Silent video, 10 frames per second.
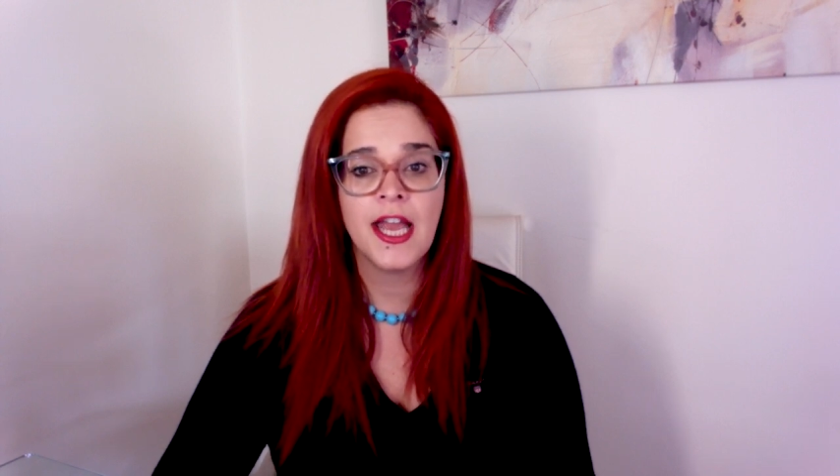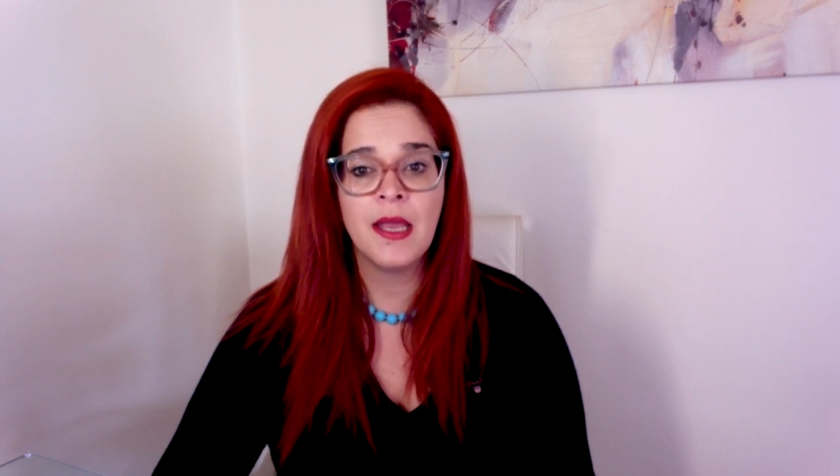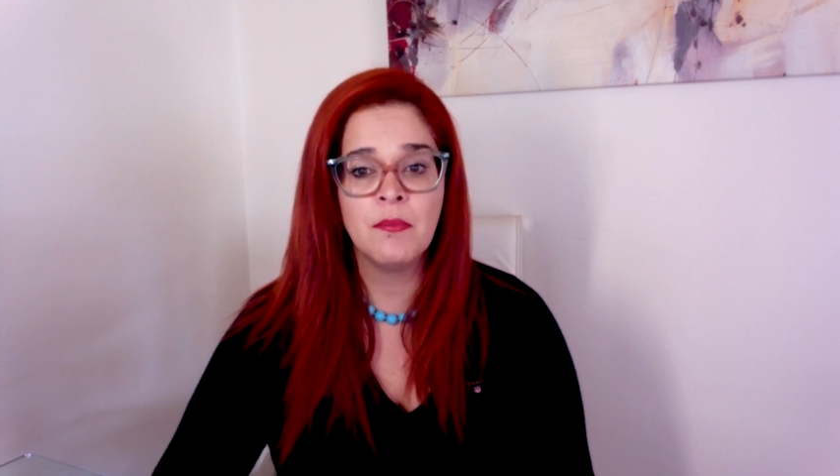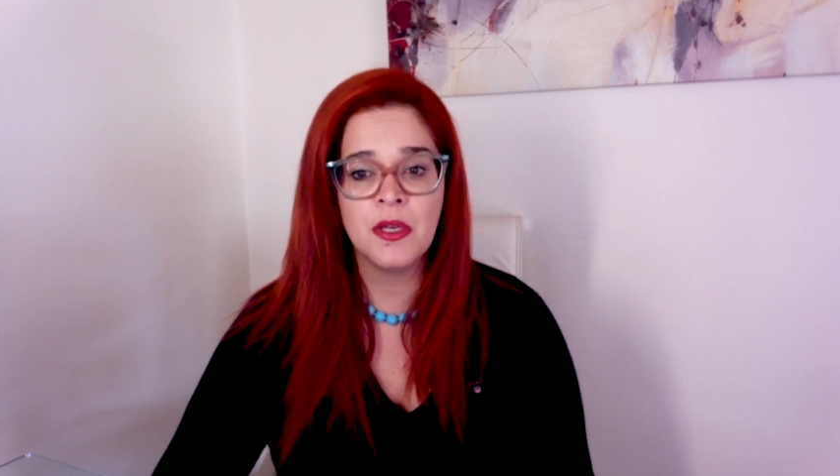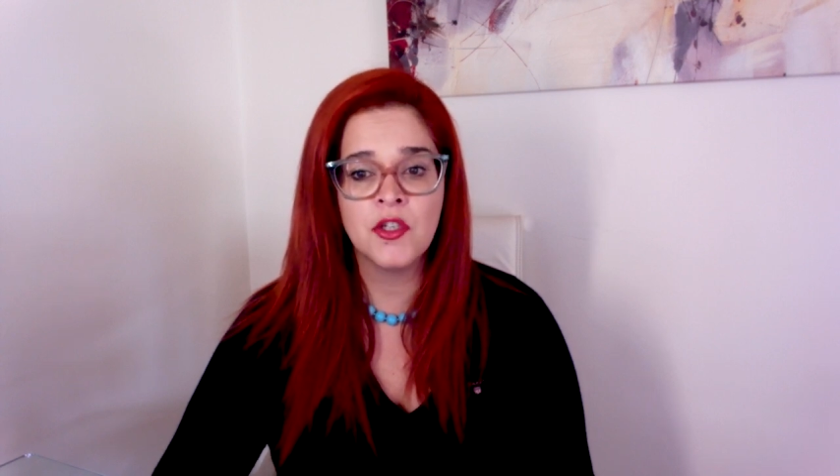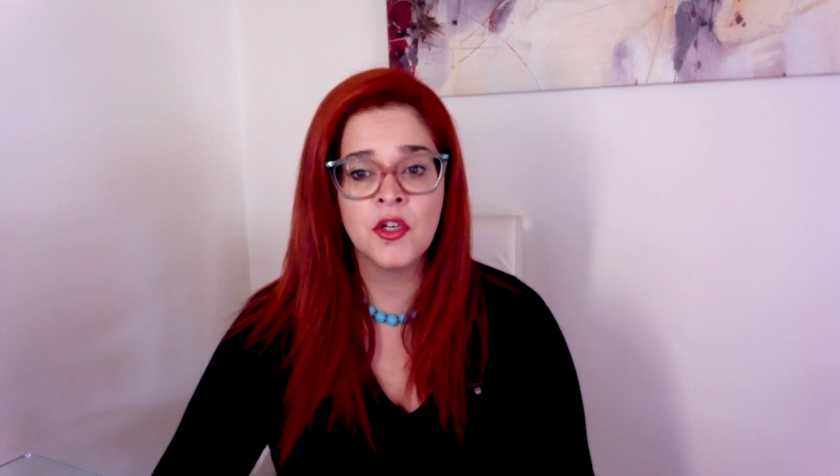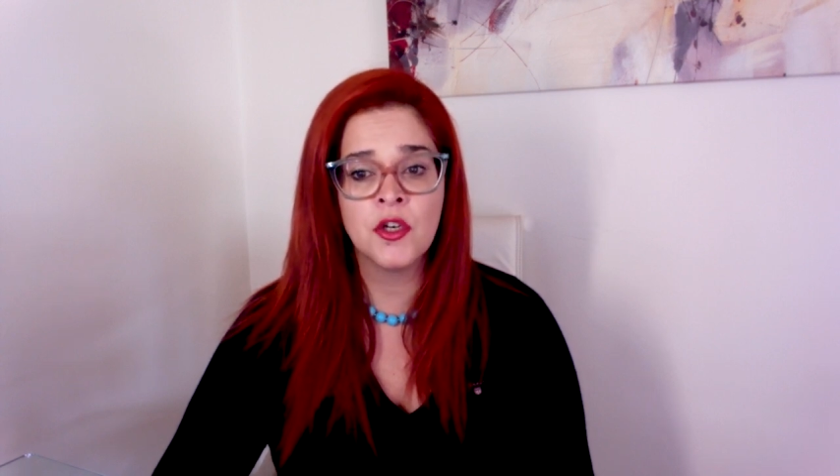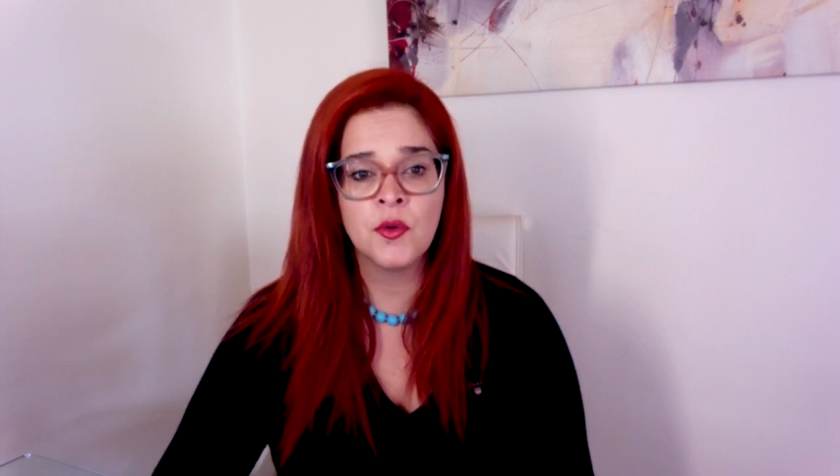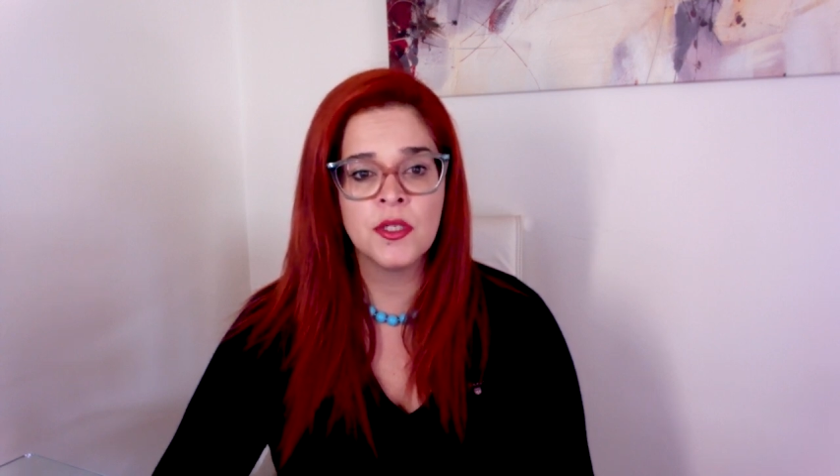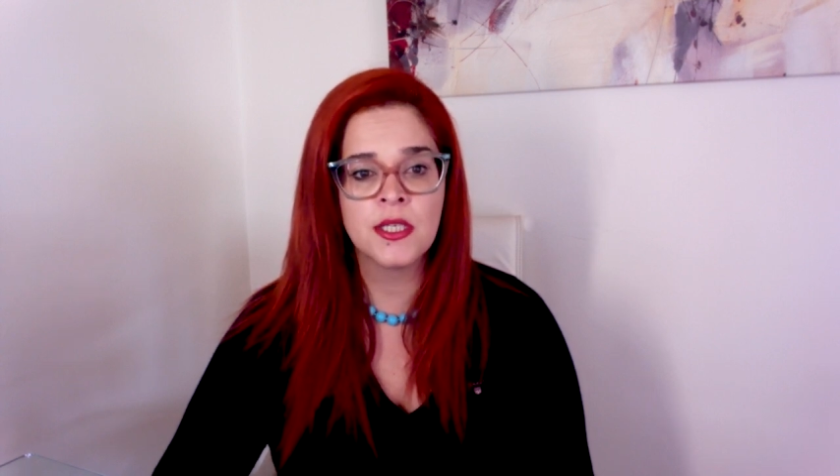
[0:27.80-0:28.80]
emission
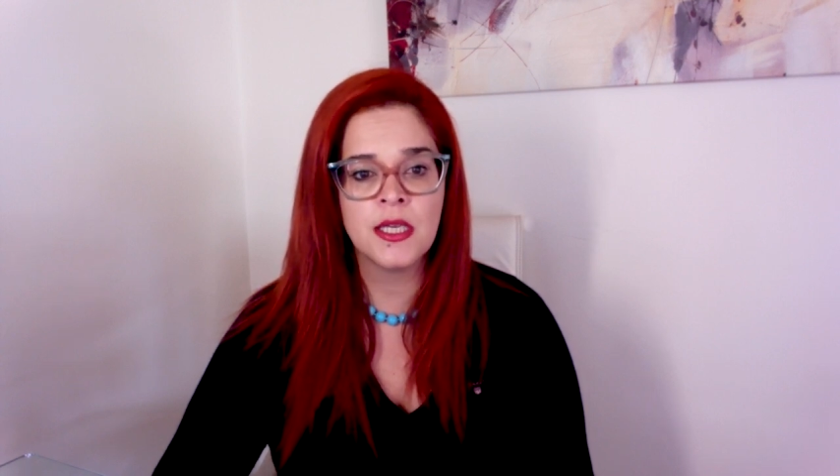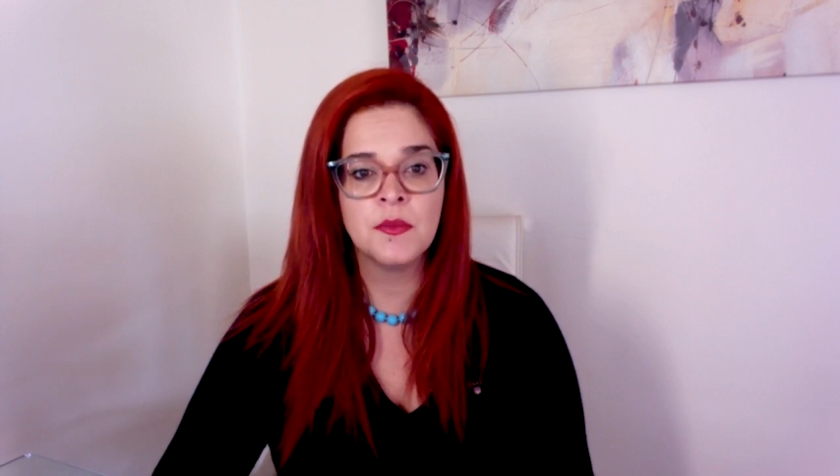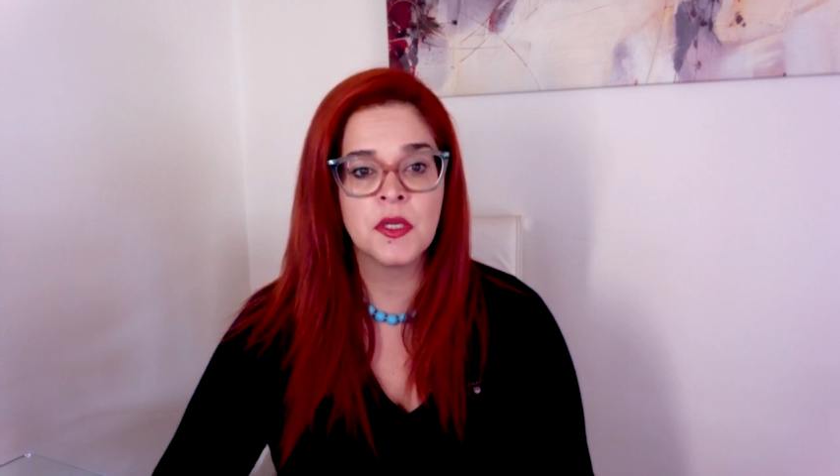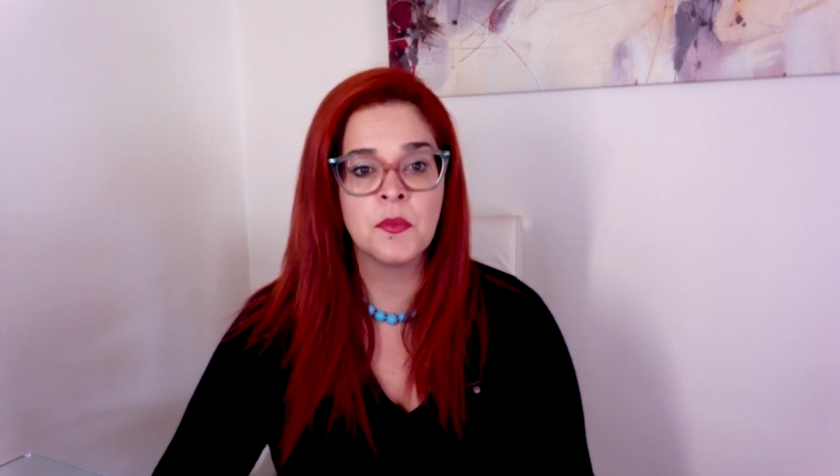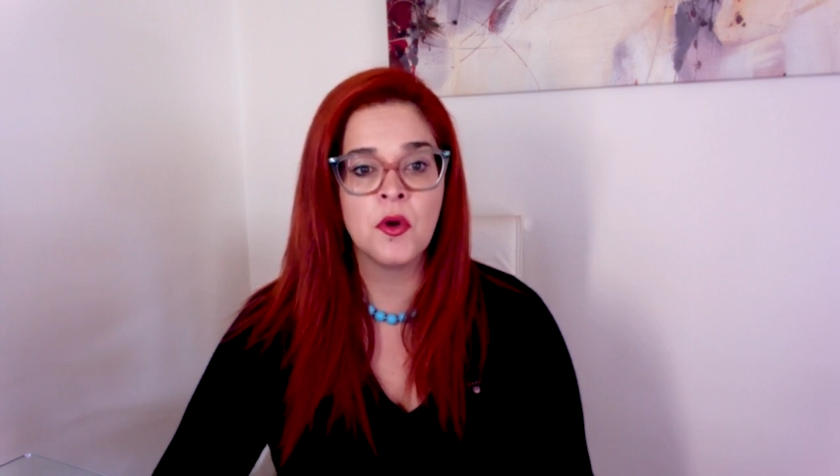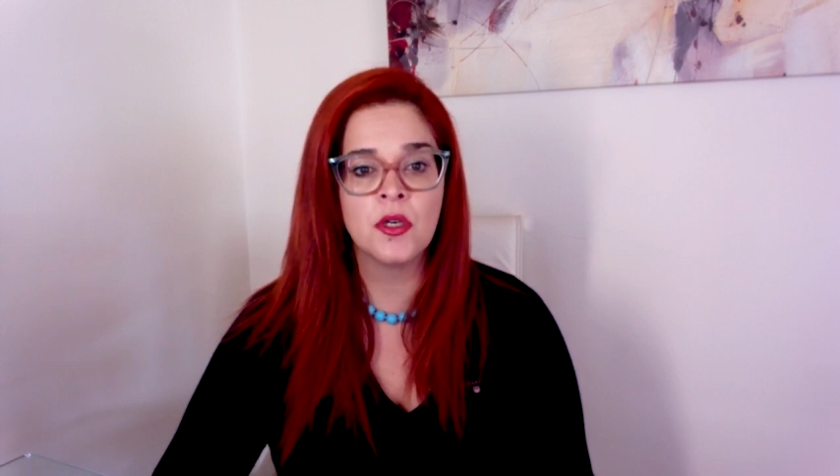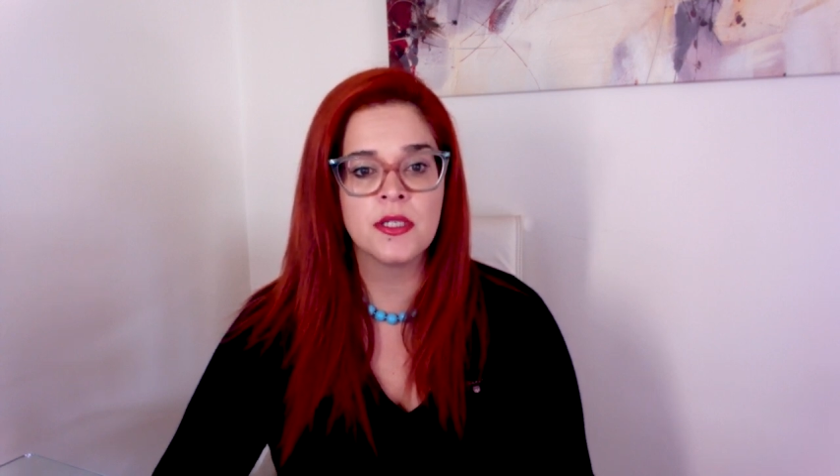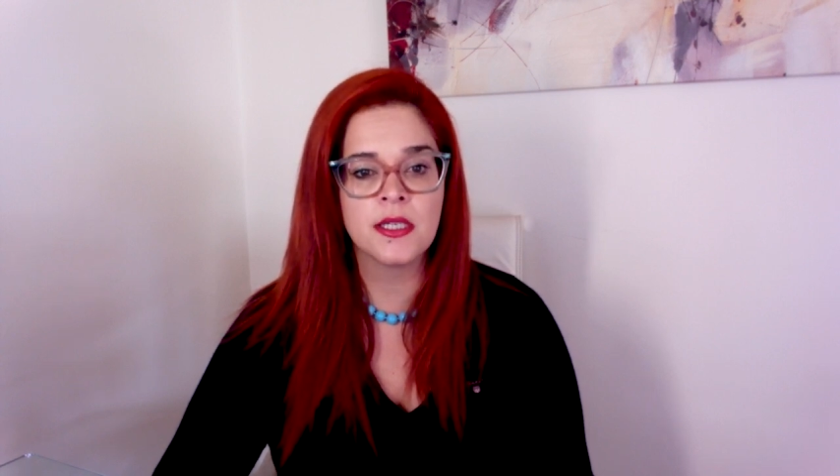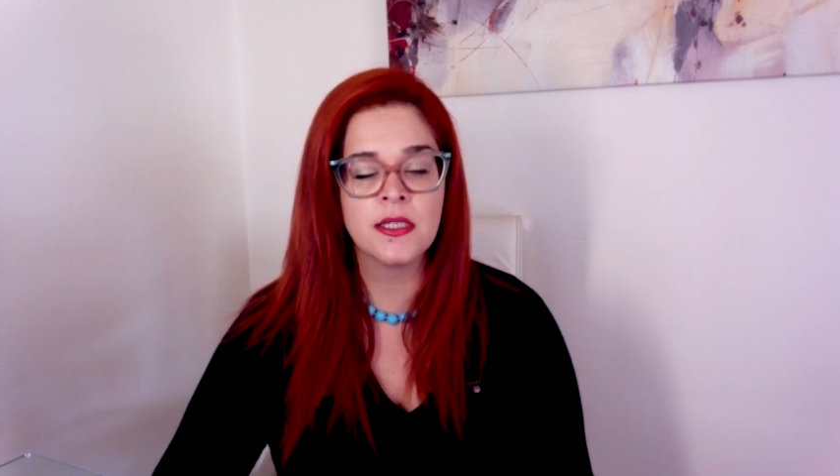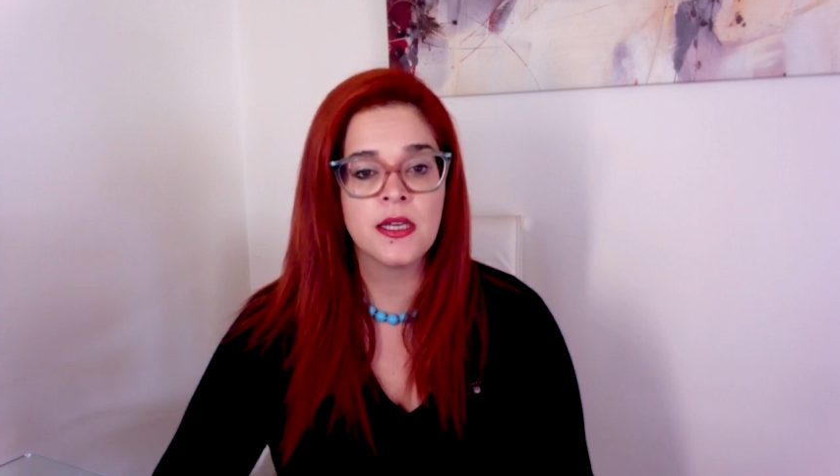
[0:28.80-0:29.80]
and noise schemes and
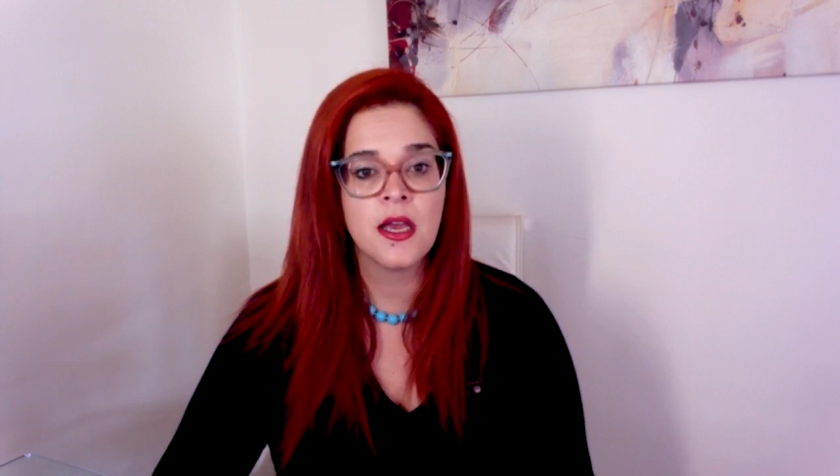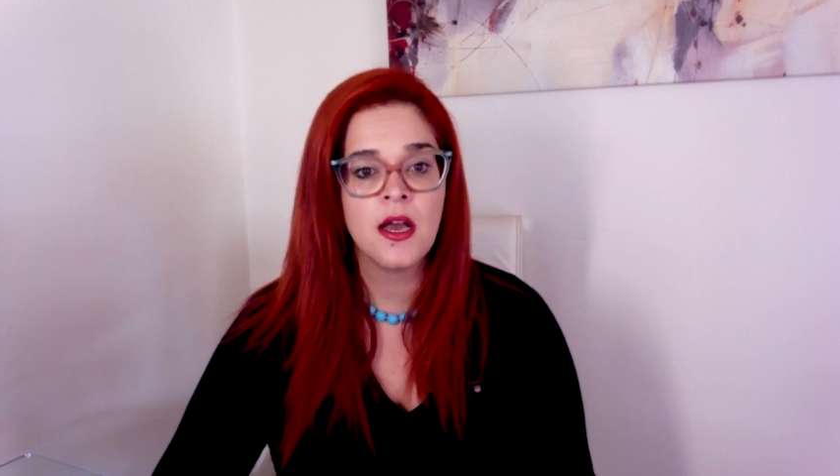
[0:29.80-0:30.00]
policies